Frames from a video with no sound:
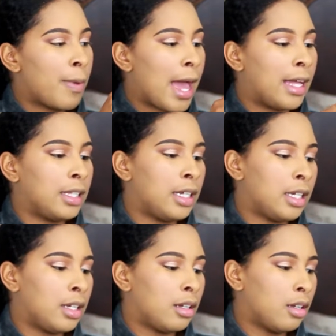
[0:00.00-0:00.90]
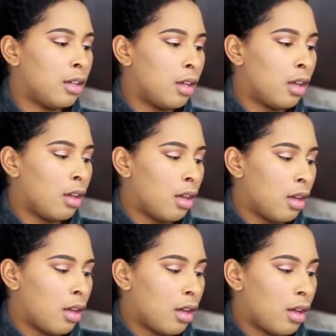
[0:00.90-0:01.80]
Palette
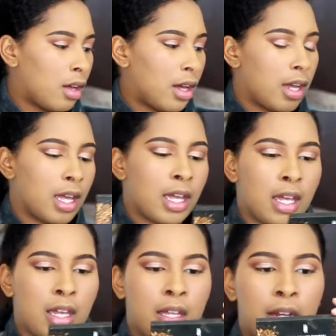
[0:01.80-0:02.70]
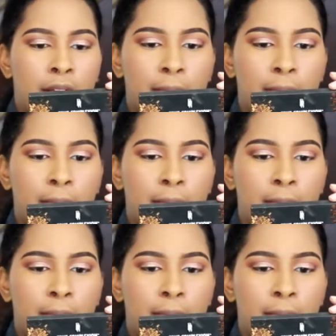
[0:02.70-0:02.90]
in